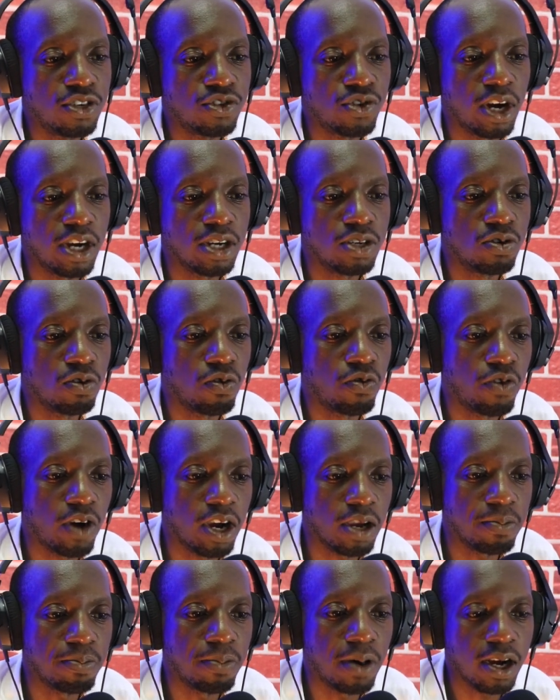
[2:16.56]
They try to
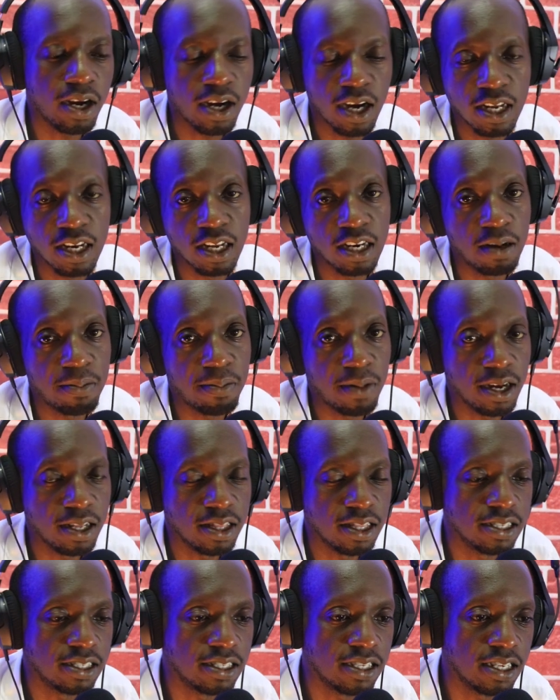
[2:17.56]
fight back and
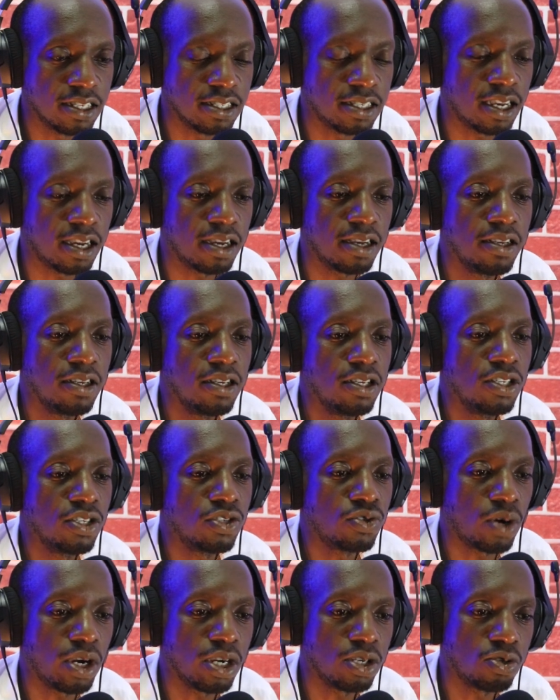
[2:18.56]
undermine the center,
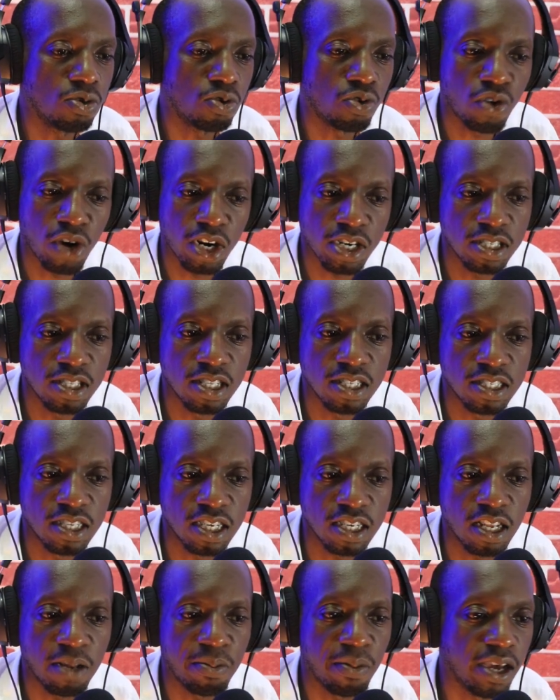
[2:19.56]
try to crush the
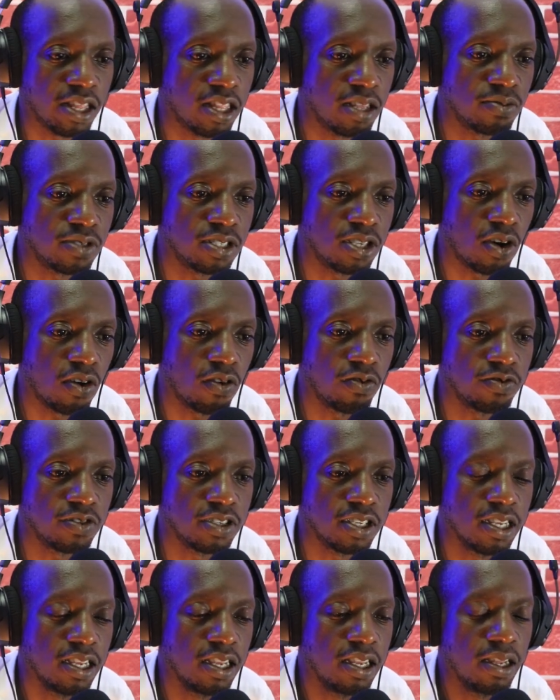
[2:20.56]
center by
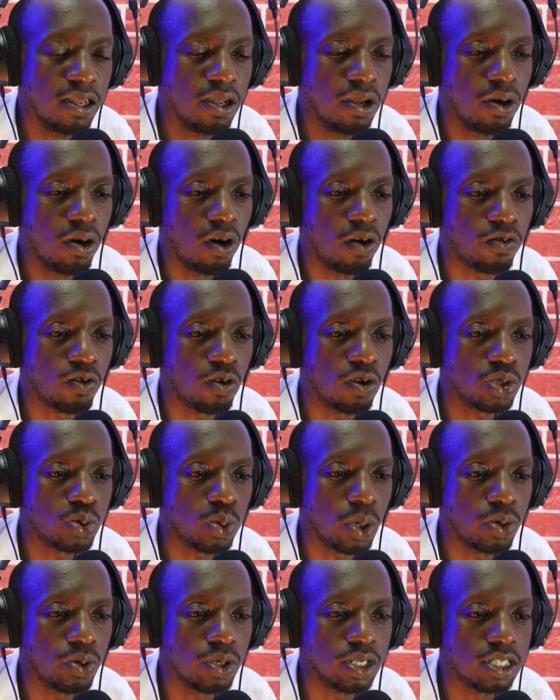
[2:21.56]
themselves. Of
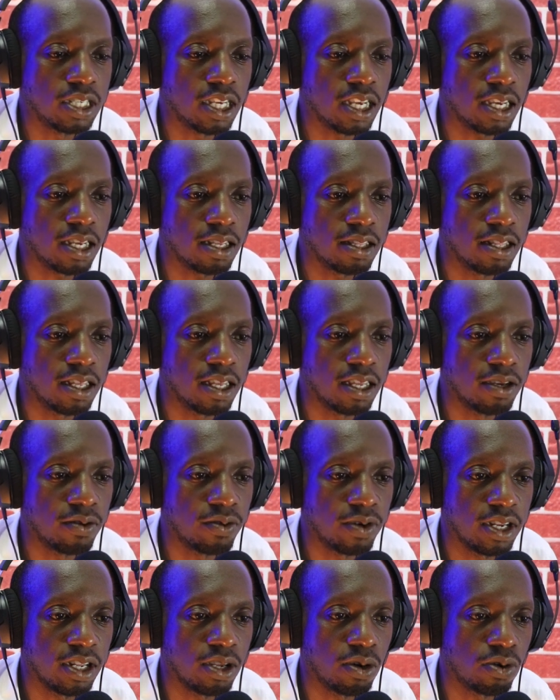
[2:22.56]
course, when we take,
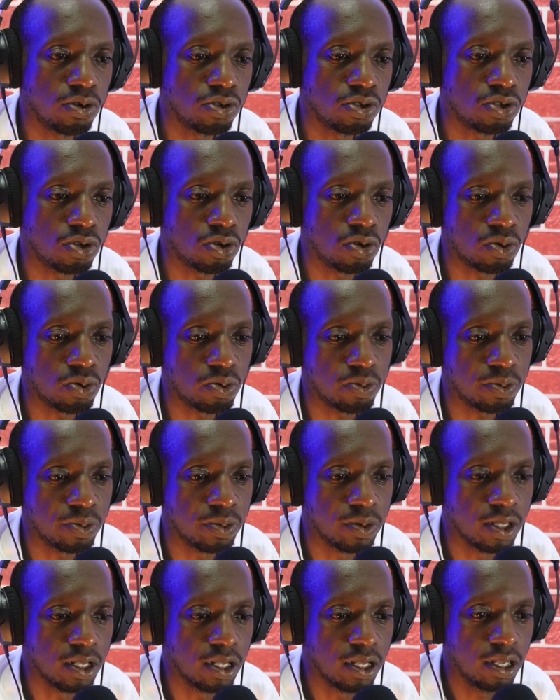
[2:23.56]
they really also
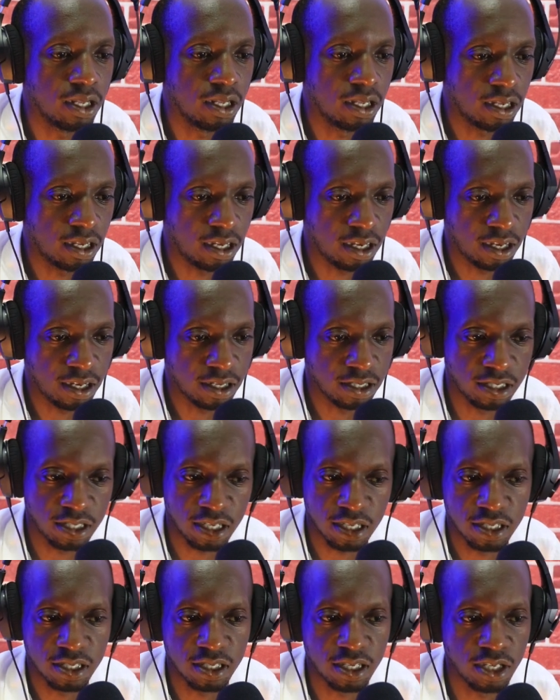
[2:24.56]
uh,
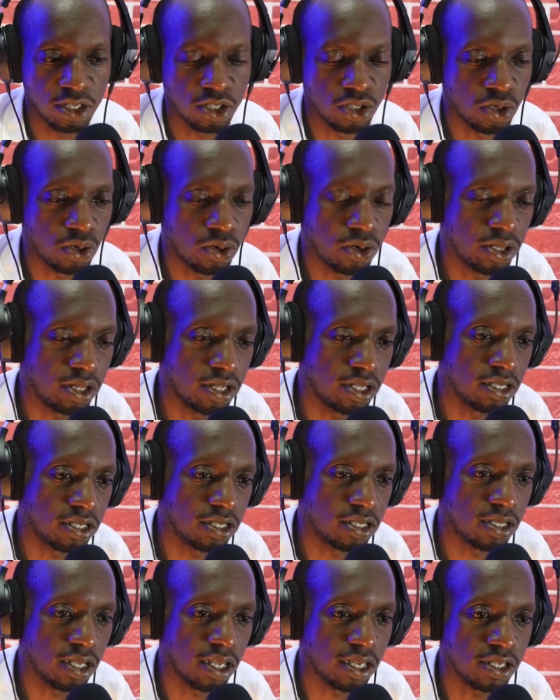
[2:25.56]
just enjoy
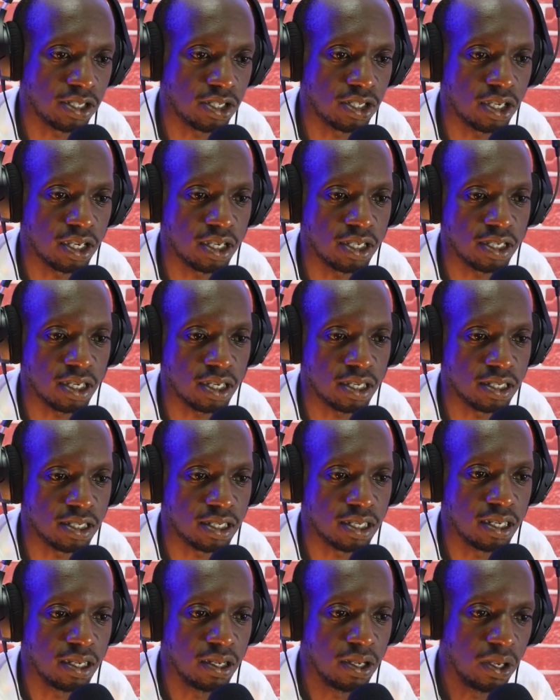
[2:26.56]
this exchange
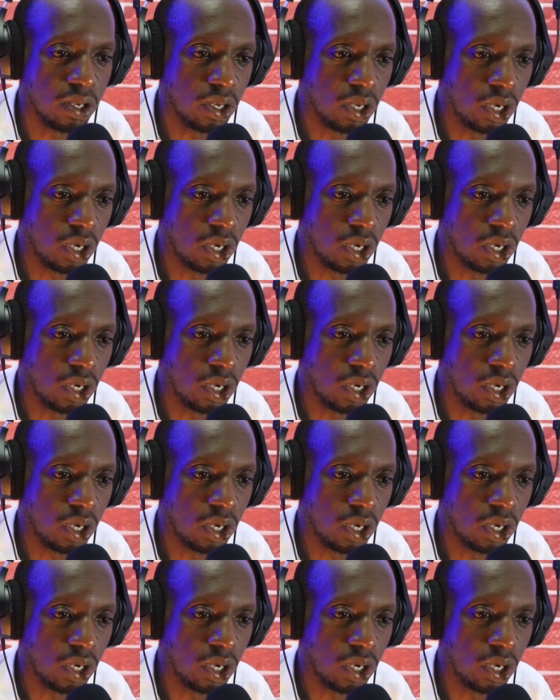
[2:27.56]
and